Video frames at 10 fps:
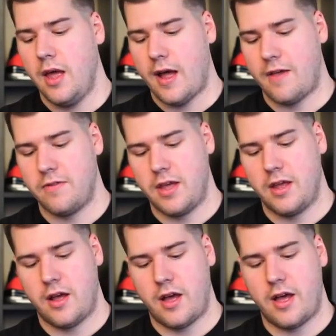And
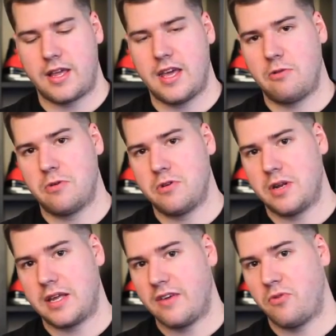then again, we're
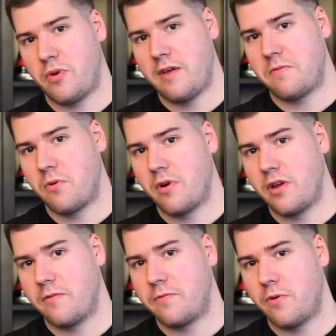doing a giveaway for
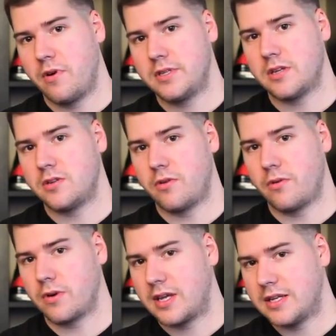Oreo 4s, adult
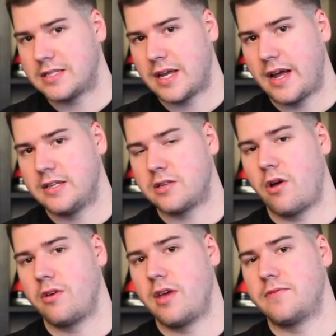or kid size.
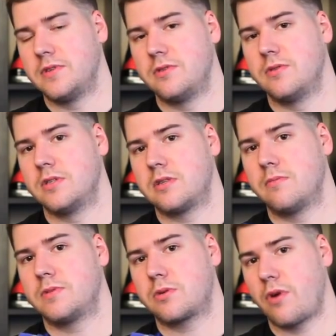All you have to do is
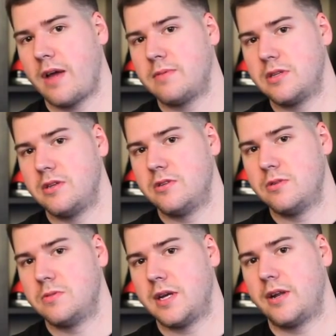subscribe to the
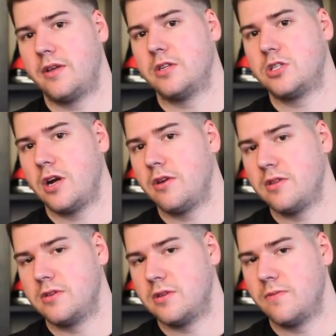YouTube channel and share
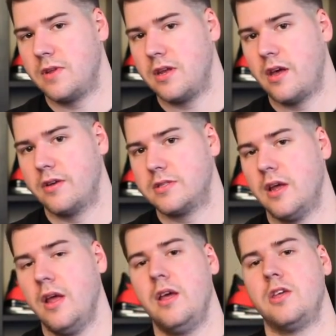the YouTube videos.
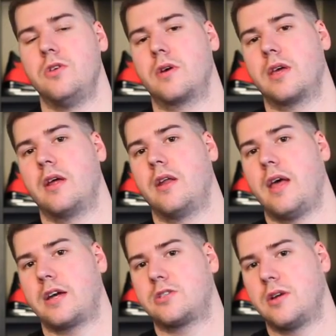You'll get an
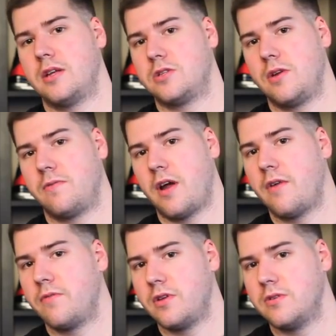extra entry for
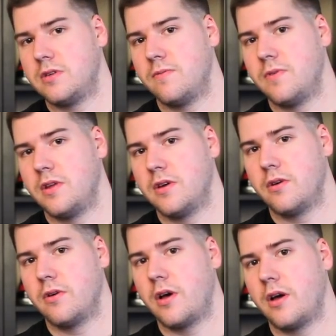every YouTube
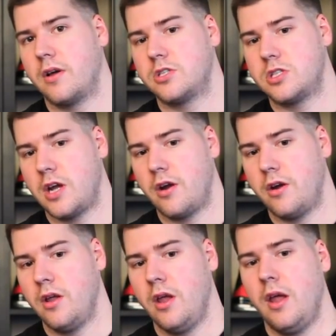video shared.